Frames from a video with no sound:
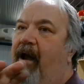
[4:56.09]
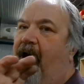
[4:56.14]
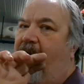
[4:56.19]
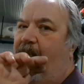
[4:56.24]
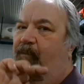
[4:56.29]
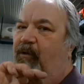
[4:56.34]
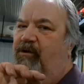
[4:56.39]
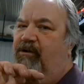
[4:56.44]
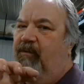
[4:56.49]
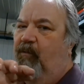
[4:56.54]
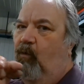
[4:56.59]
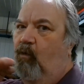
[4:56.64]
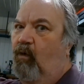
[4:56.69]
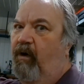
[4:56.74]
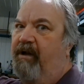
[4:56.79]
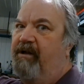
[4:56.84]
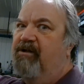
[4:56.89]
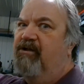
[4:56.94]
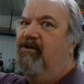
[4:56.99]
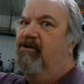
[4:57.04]
and put some
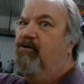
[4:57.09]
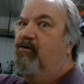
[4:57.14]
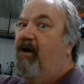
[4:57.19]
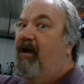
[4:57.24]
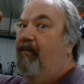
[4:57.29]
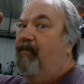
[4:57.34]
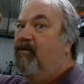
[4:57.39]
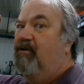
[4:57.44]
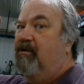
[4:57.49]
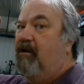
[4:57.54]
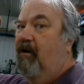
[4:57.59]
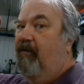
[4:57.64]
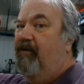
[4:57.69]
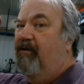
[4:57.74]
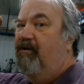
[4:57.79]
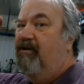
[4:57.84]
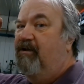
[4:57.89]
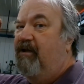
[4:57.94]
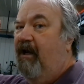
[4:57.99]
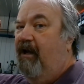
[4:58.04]
red stripes on
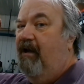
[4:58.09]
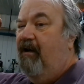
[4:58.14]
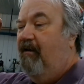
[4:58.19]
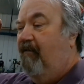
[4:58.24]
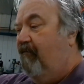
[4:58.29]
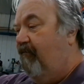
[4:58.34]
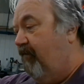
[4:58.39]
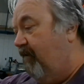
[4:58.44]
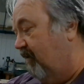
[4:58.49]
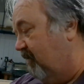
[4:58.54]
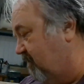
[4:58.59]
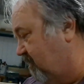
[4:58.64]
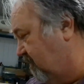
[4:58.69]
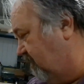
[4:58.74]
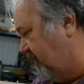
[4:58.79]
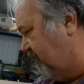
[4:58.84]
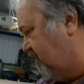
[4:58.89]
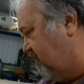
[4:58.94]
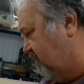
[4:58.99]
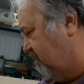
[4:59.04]
the side of this.
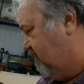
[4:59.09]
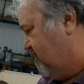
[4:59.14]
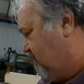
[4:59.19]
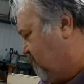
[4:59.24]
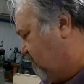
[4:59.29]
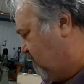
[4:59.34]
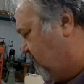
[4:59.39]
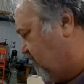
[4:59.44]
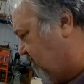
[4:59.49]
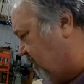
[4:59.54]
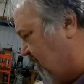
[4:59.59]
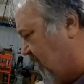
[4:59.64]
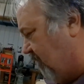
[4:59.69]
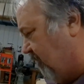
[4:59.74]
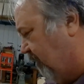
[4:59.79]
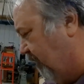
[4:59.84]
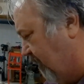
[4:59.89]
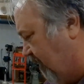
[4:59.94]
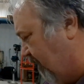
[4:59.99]
Let's just take a look